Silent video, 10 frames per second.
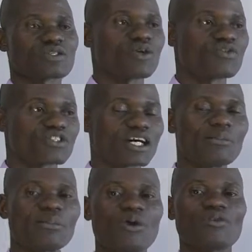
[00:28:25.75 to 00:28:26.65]
of
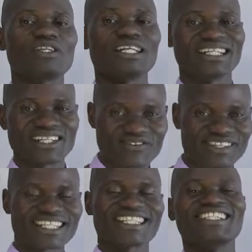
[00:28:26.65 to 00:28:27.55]
some of the
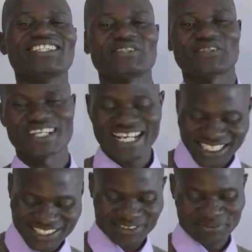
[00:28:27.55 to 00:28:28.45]
living
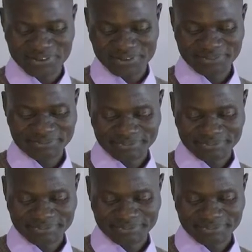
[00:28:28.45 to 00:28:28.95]
organisms.